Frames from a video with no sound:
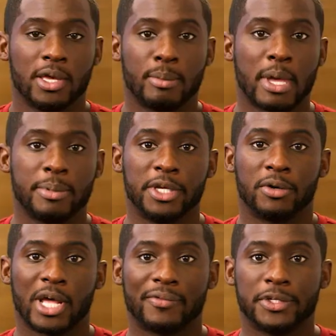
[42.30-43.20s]
Maybe you
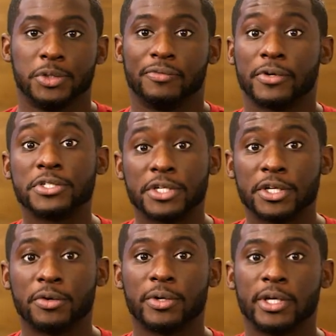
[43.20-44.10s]
don't have a university
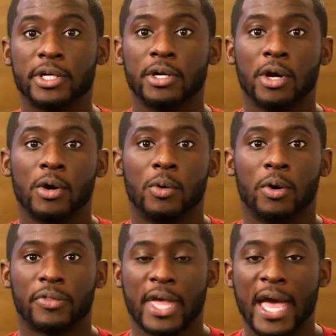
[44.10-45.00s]
degree,
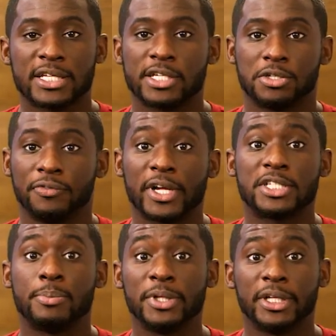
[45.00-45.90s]
or the access or
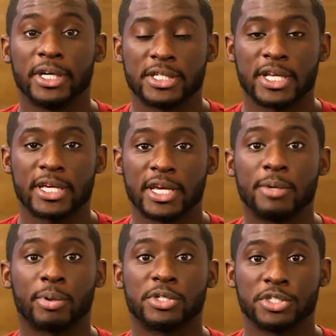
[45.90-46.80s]
flexibility to take
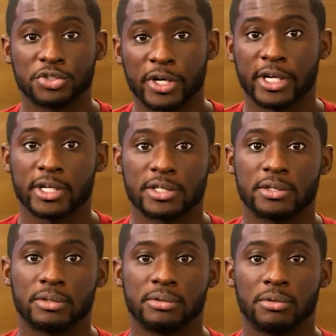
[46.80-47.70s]
in person
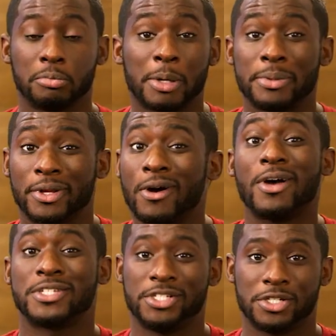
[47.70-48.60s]
trainings, or maybe the
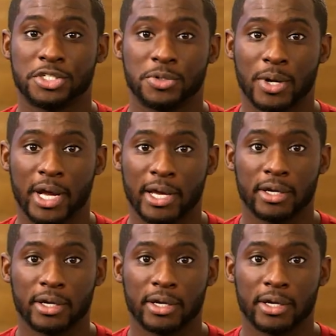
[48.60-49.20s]
cost is just too high.